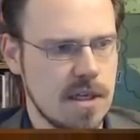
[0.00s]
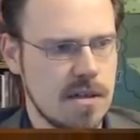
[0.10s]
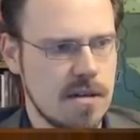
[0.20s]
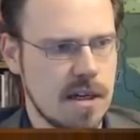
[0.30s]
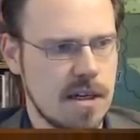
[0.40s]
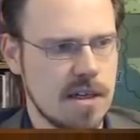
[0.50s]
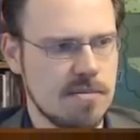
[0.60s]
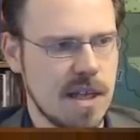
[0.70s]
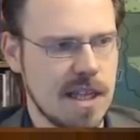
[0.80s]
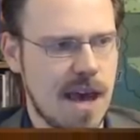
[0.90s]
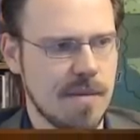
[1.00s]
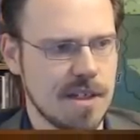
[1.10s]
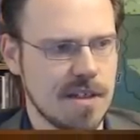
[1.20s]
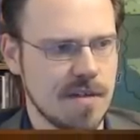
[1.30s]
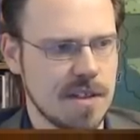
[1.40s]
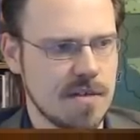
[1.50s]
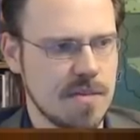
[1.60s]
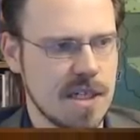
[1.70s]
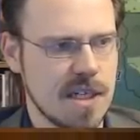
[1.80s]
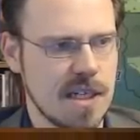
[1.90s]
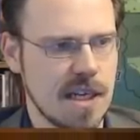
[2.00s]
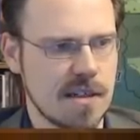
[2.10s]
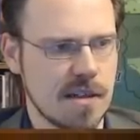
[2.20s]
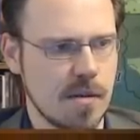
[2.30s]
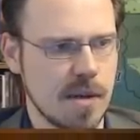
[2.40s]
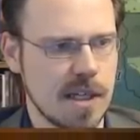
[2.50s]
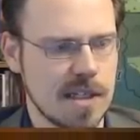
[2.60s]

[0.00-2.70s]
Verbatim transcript: it doesn't make that much difference. It just means he takes a little bit less